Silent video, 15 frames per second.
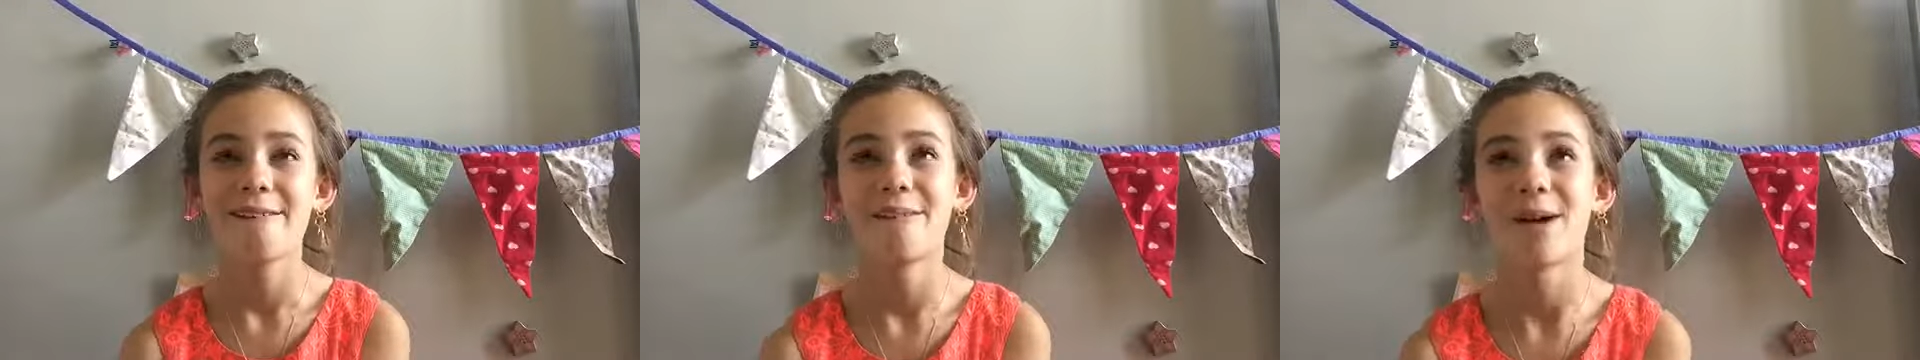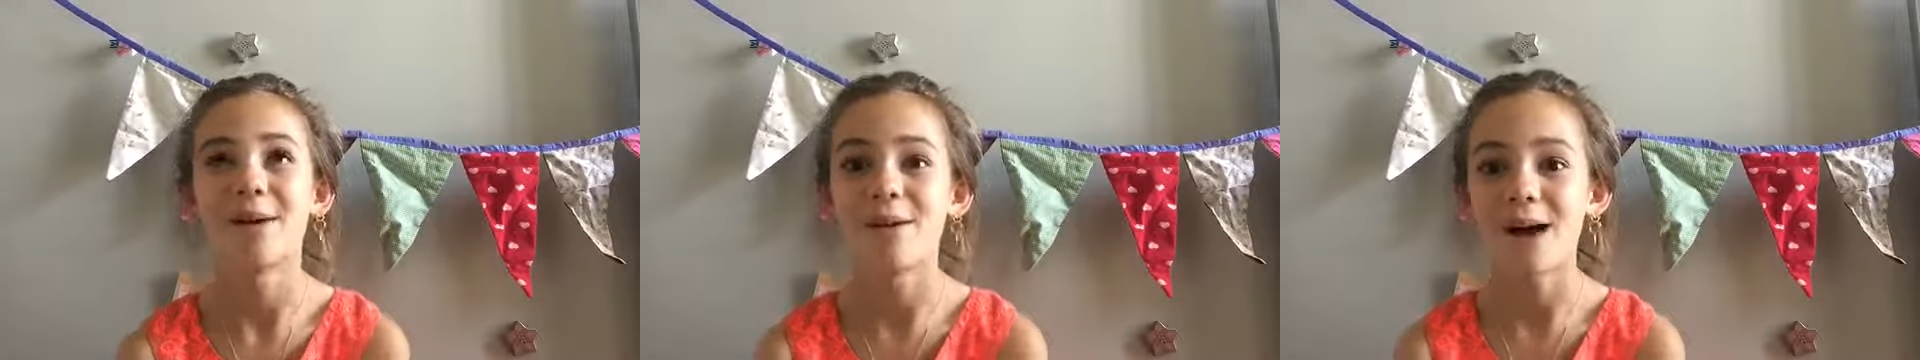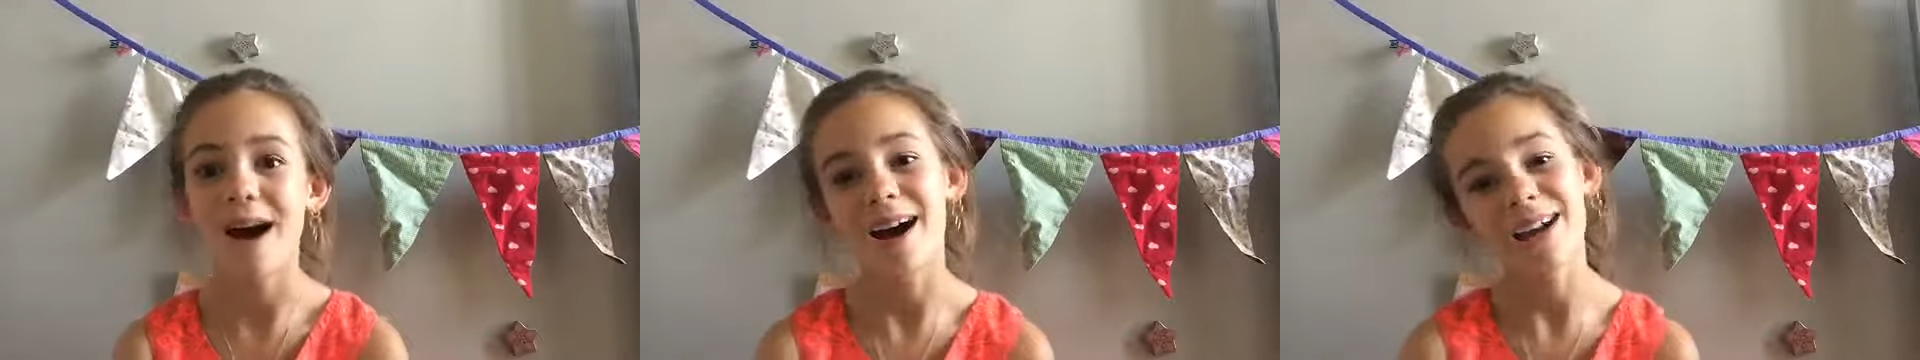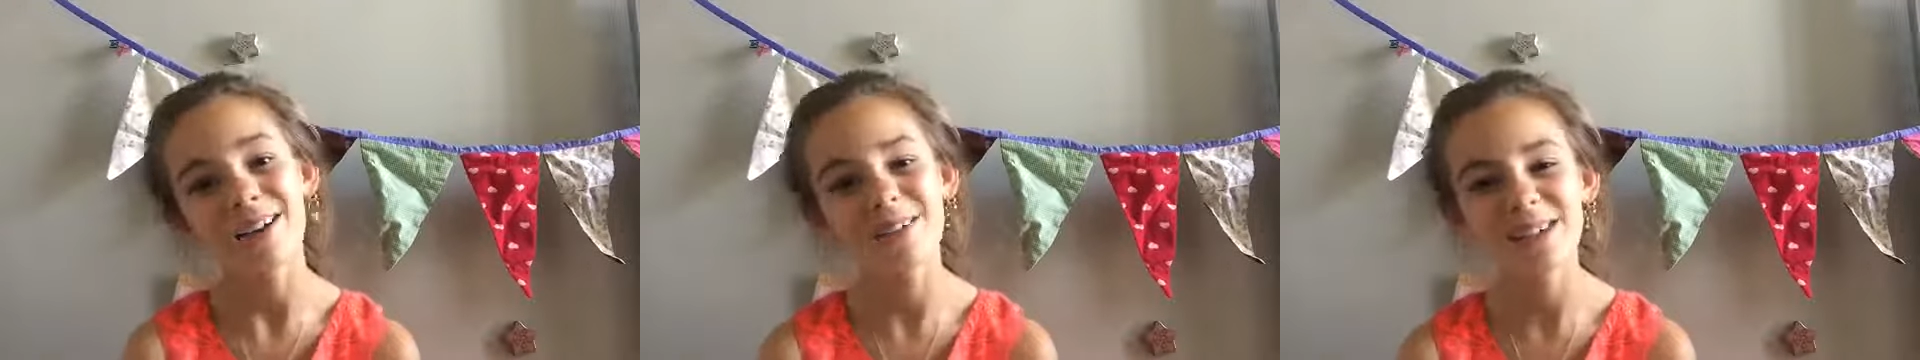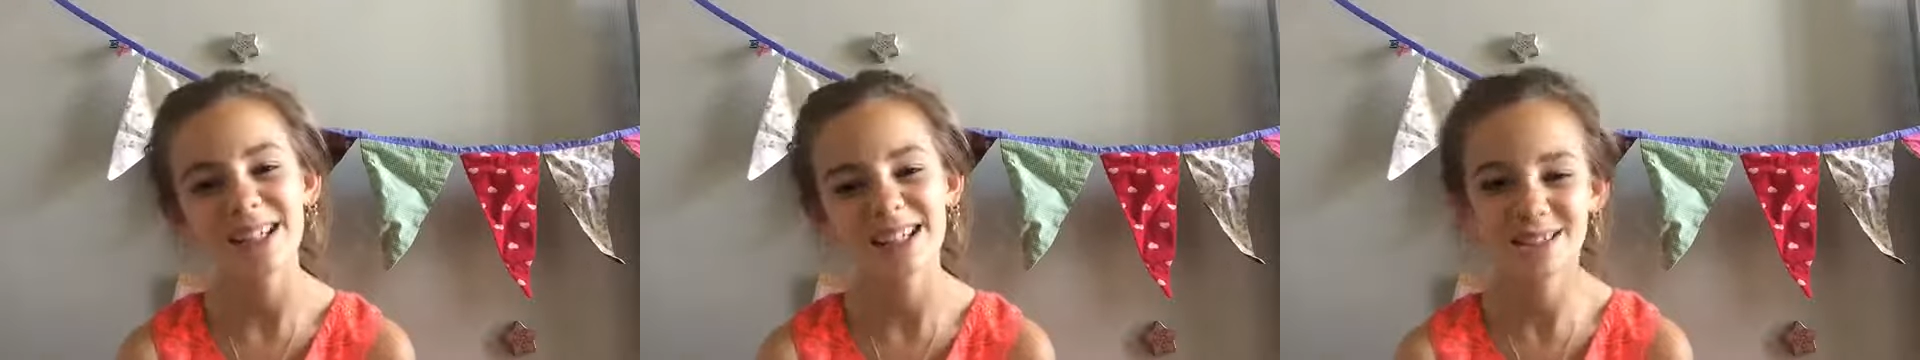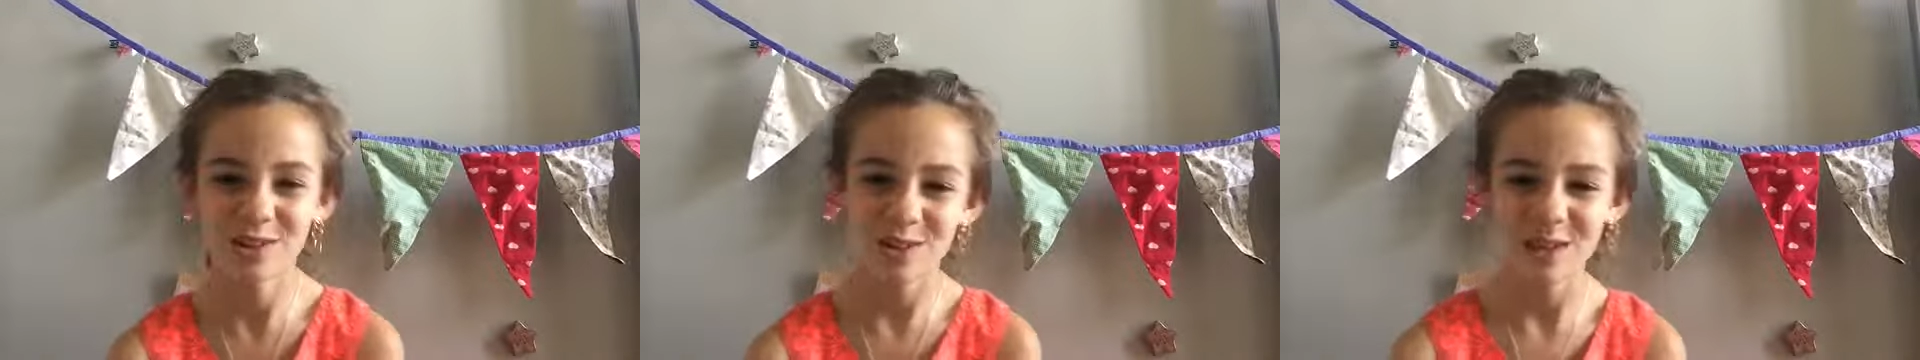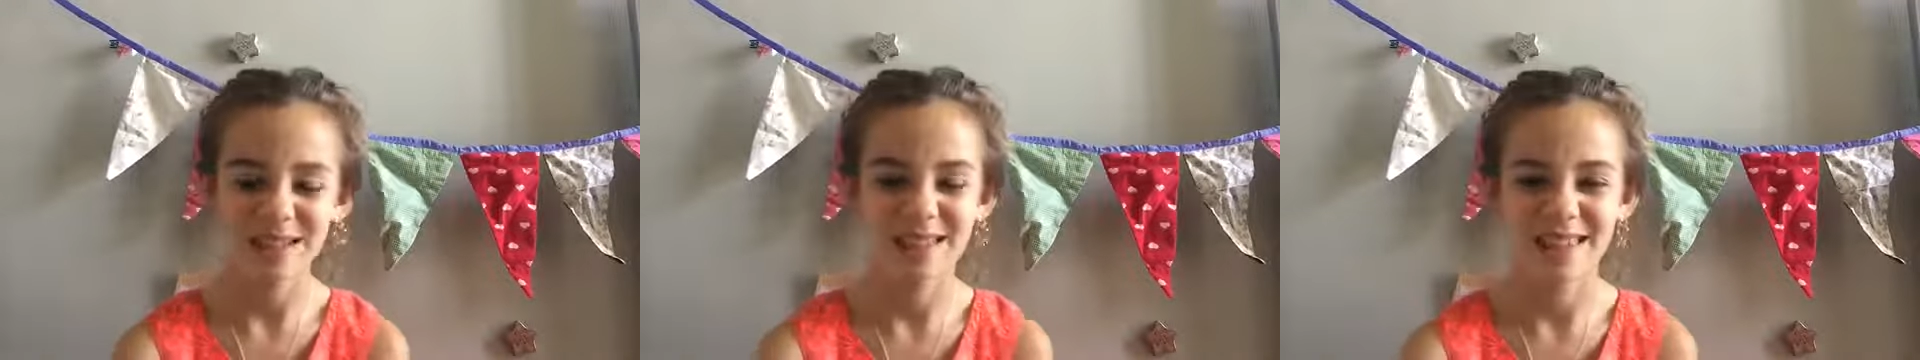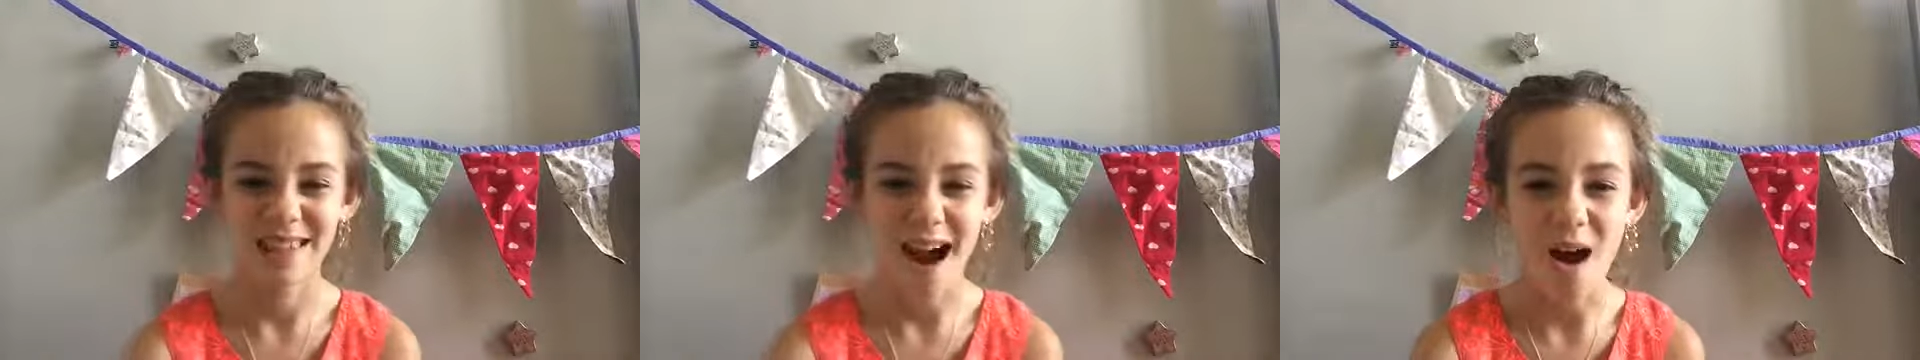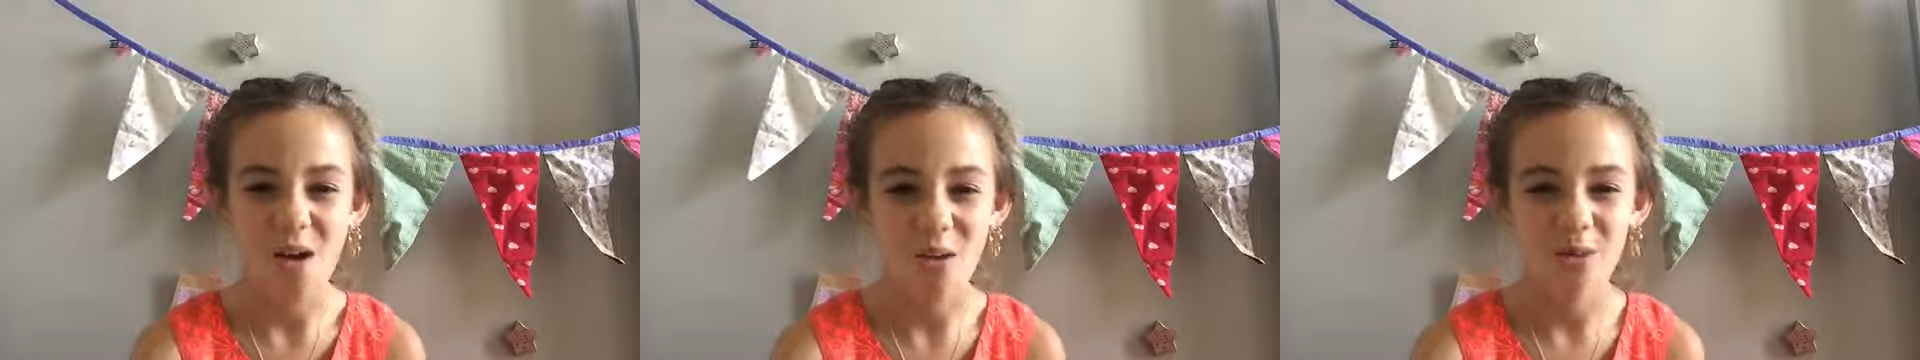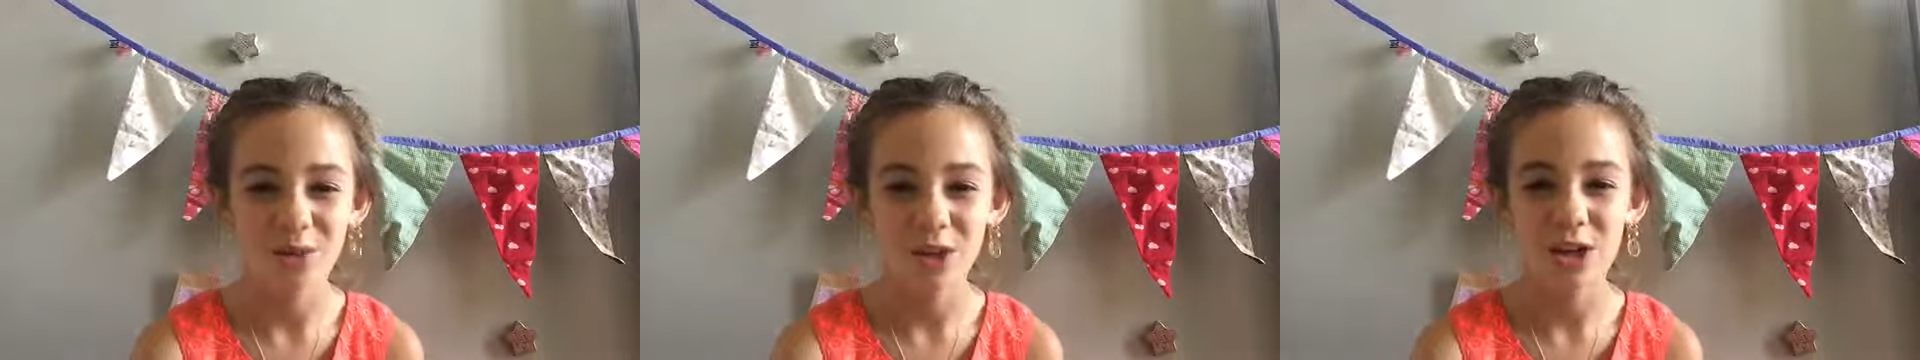well, I don't really do this that
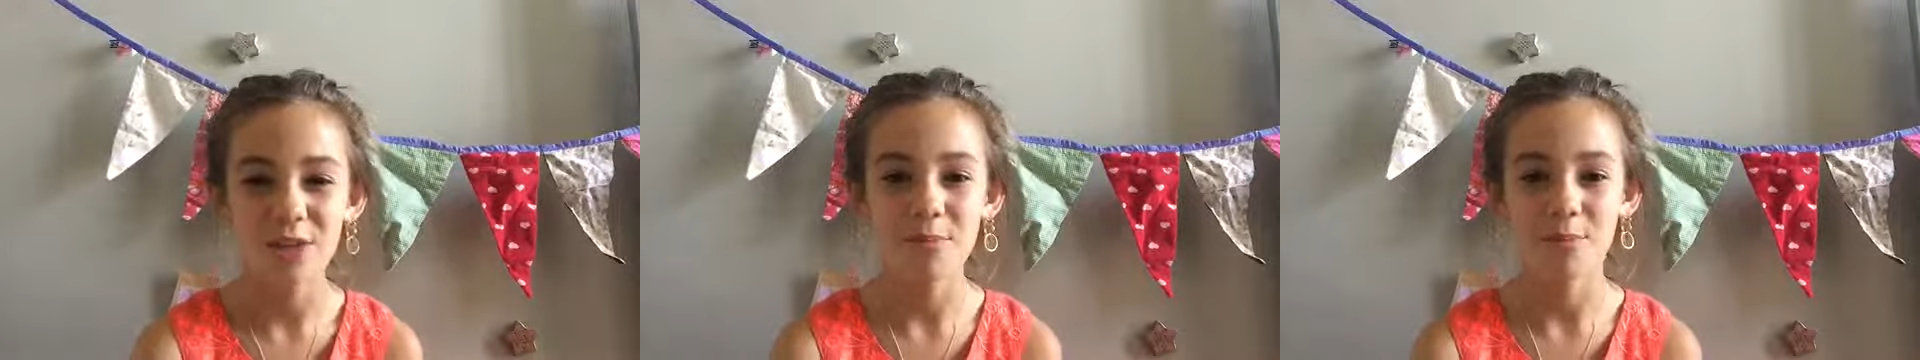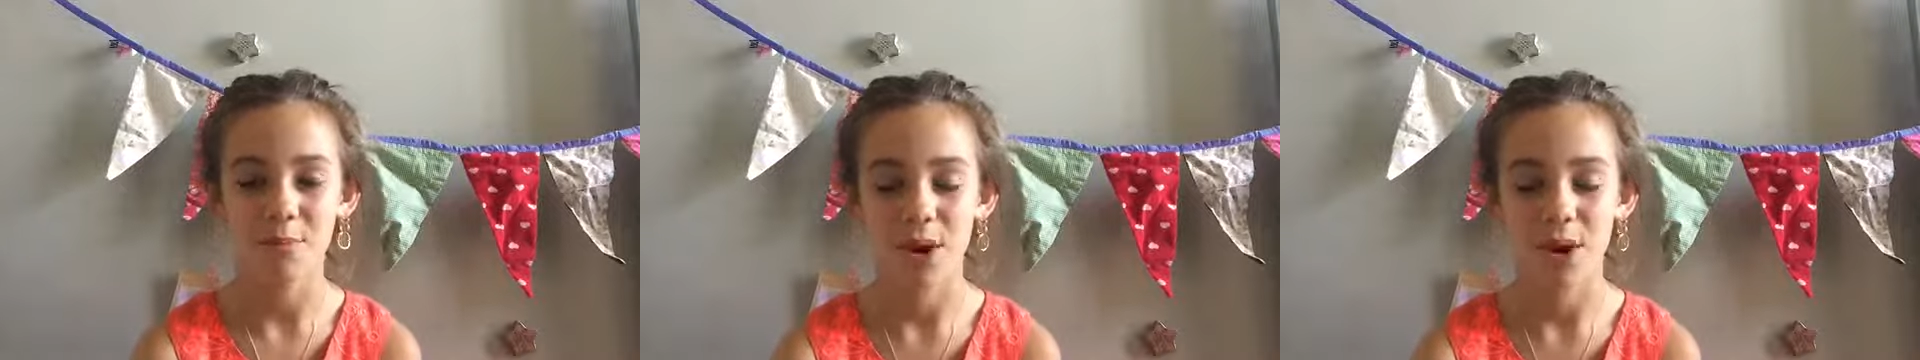often,